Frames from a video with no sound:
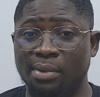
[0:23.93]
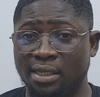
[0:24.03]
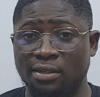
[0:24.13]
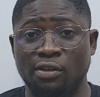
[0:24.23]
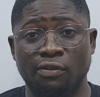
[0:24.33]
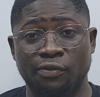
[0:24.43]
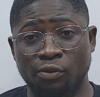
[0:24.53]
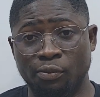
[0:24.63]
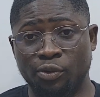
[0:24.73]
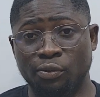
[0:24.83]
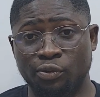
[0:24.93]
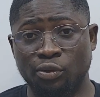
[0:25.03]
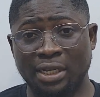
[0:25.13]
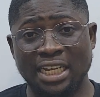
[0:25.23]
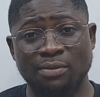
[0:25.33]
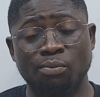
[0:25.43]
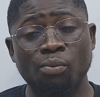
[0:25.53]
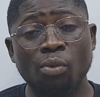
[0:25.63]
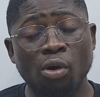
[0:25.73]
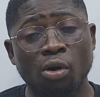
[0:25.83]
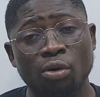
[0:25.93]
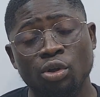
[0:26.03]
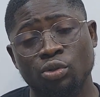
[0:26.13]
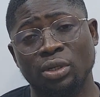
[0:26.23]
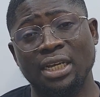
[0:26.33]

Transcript: but to get more